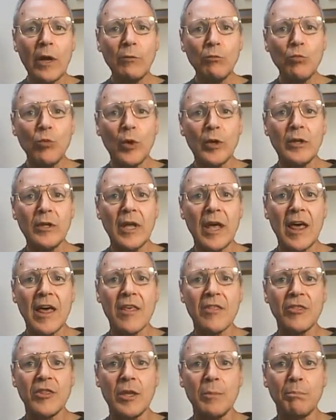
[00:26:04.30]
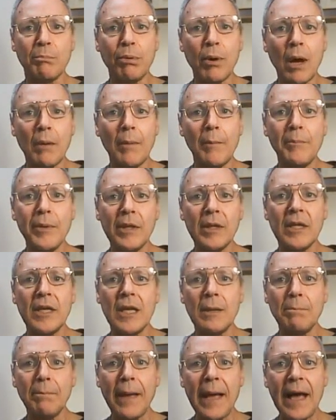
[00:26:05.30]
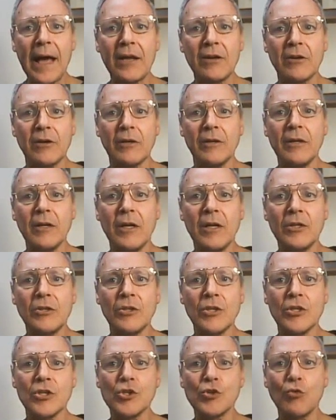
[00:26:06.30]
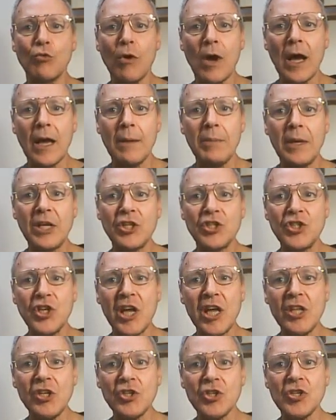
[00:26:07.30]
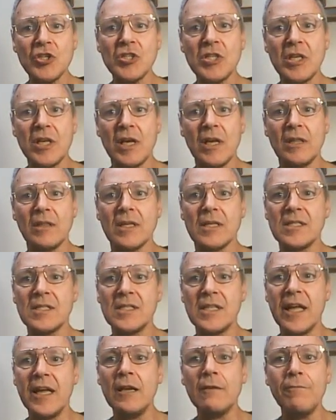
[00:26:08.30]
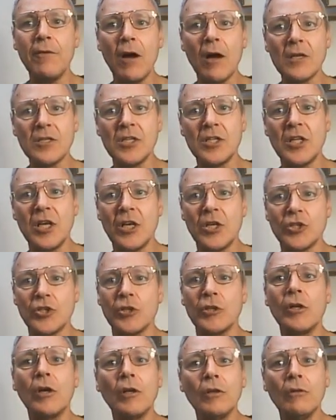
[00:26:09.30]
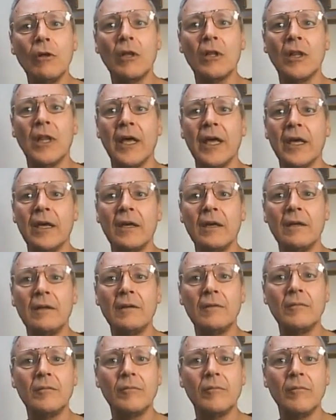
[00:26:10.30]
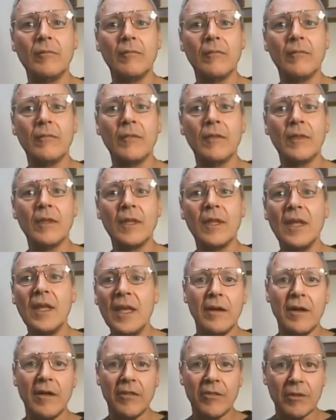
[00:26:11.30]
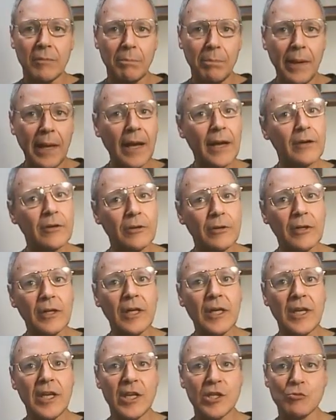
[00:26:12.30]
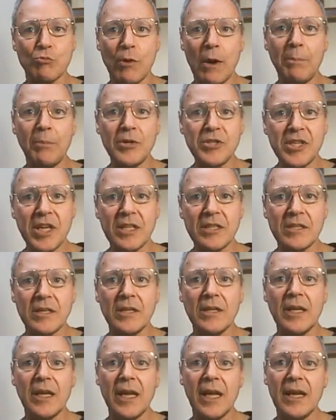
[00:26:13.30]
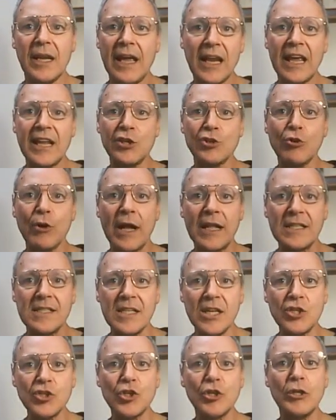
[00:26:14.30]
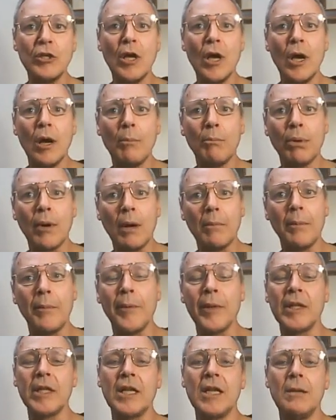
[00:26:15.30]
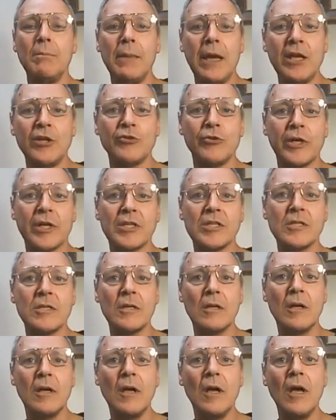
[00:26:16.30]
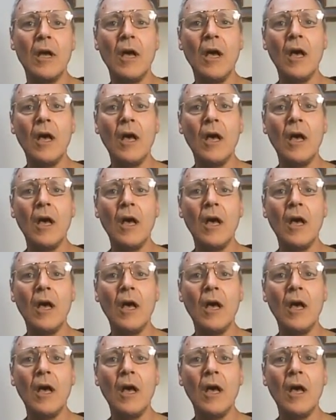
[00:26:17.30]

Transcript: What would the probability pattern describing changes in the state of oxidation look like? The pattern is represented in a transition probability matrix.